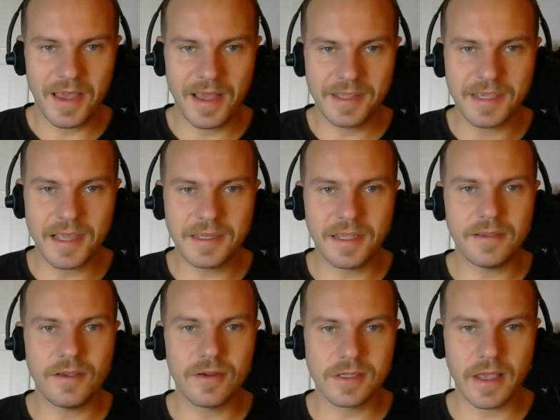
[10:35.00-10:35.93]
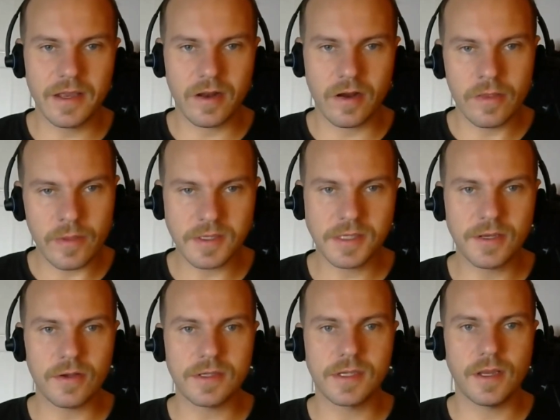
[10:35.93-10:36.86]
It's 18 years later, and there's
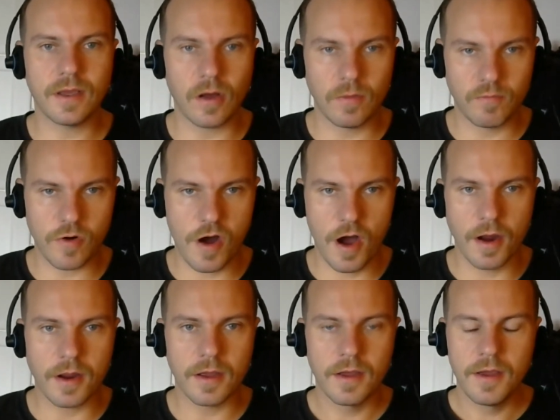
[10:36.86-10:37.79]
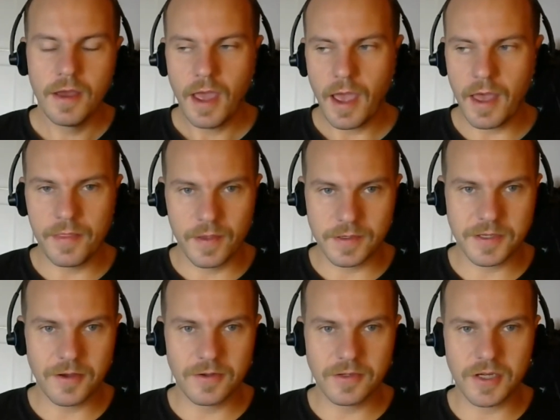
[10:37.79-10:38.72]
still a city called Prague, and there's
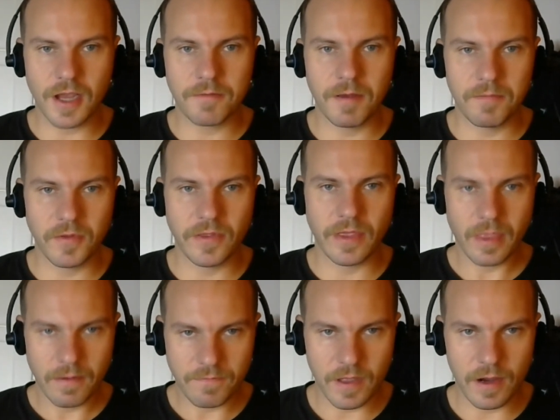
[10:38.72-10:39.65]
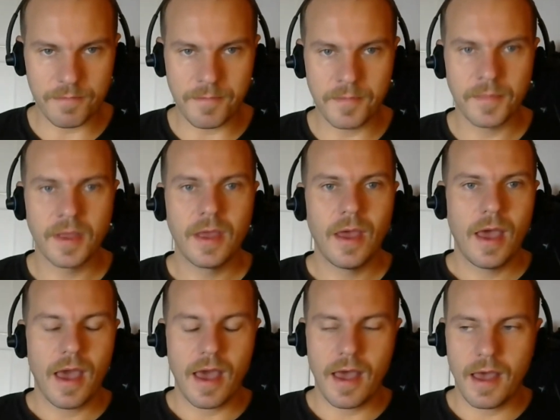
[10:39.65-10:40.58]
still Czech people that live there,
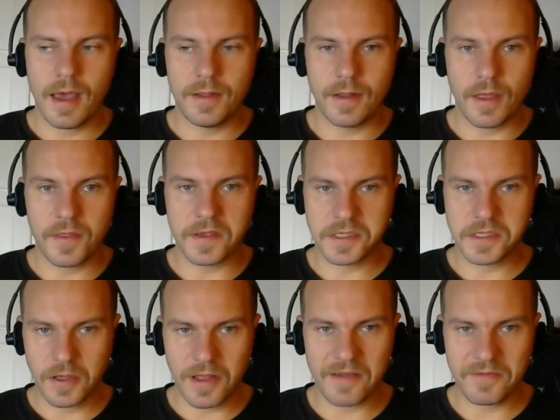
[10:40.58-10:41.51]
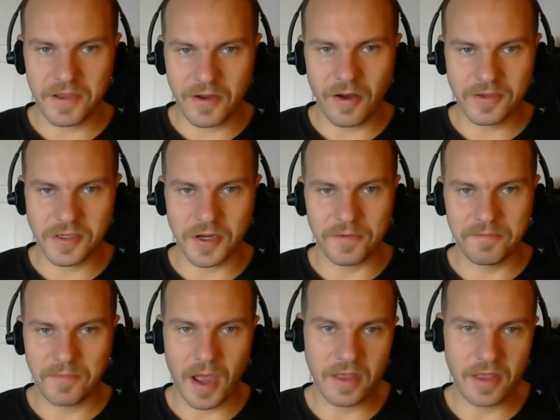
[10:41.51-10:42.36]
and they still have their culture.